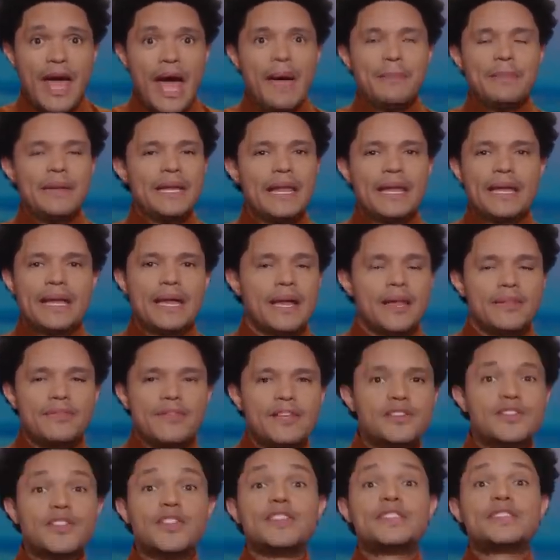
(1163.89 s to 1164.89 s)
I mean, like,
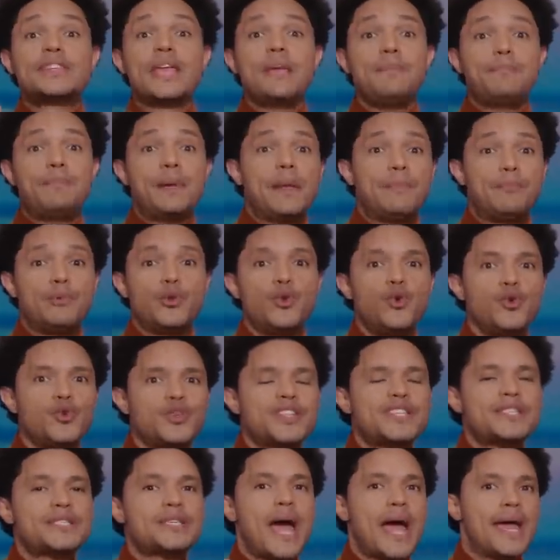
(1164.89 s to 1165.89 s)
these are the same people who
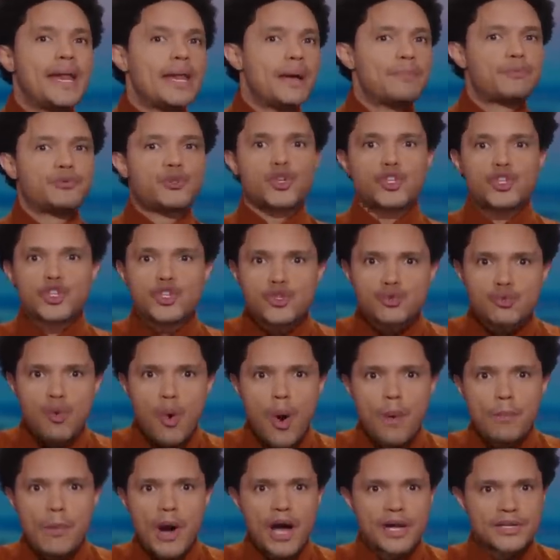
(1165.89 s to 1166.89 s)
sign up to
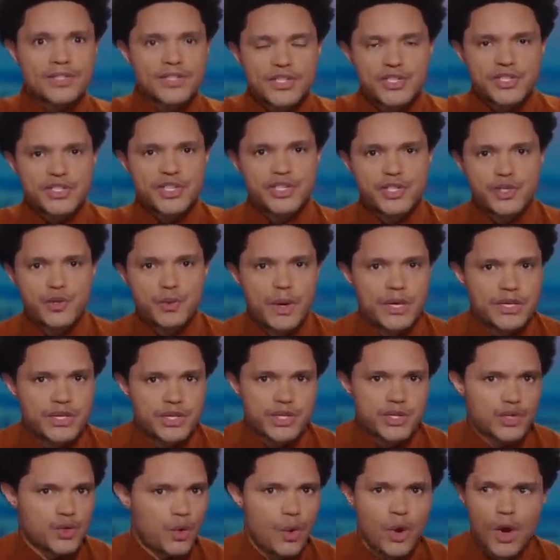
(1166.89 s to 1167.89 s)
swarm hostage
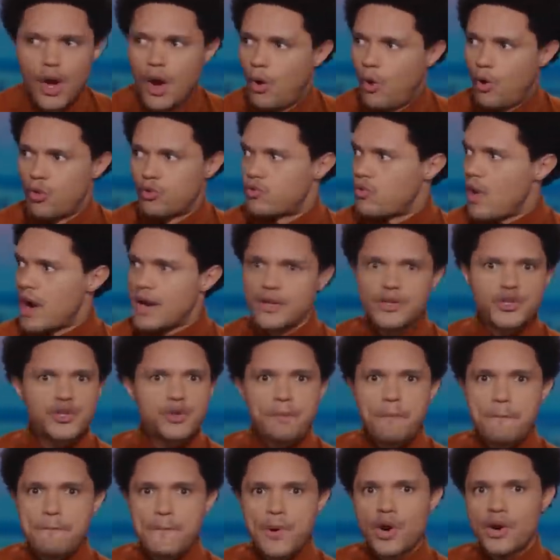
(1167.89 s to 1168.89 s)
situations or, or run
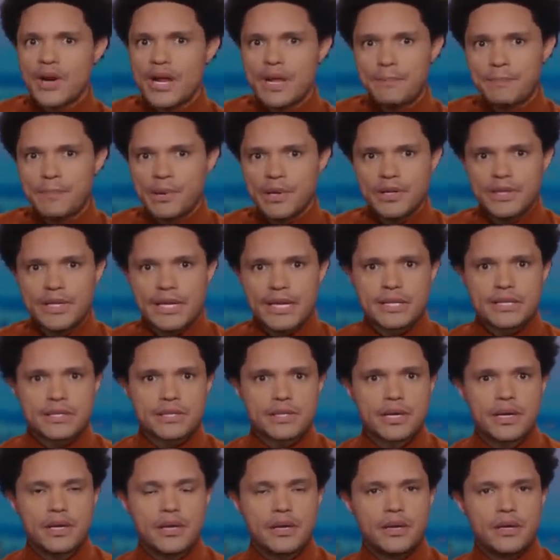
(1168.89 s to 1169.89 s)
into burning
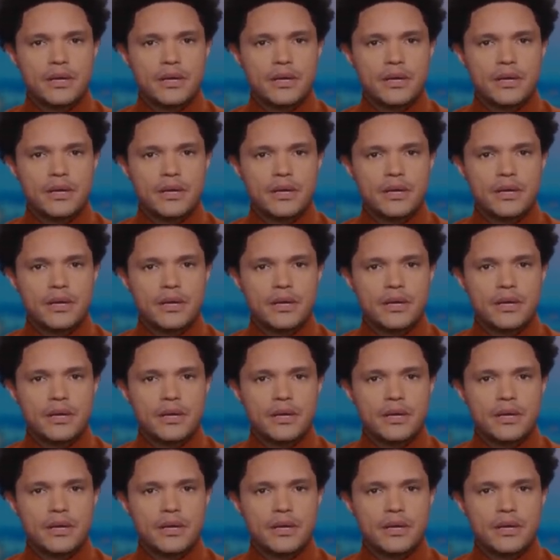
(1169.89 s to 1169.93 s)
buildings.